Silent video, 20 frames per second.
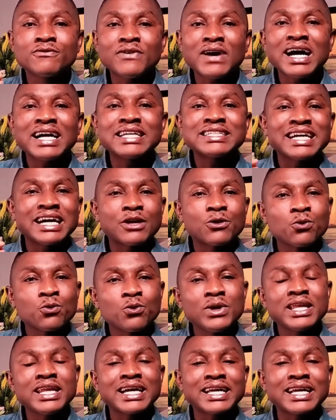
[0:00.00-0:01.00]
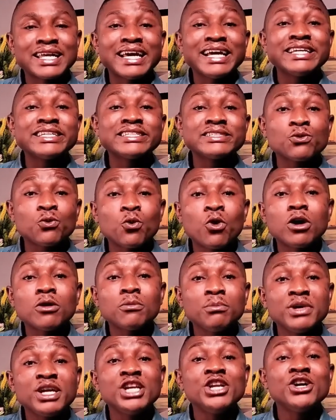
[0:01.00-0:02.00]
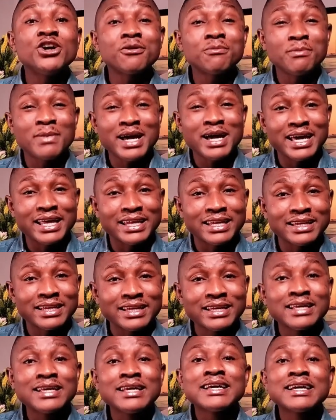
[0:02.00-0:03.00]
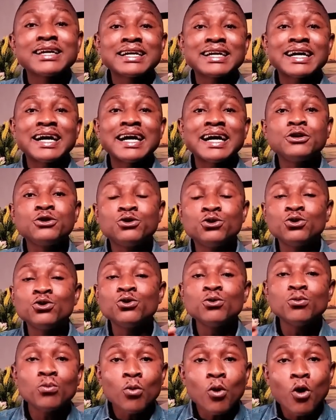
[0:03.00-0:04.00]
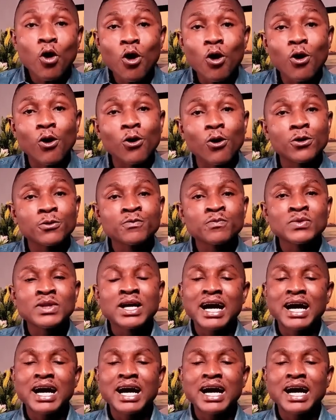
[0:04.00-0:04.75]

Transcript: fight and win against 1 million men can do more.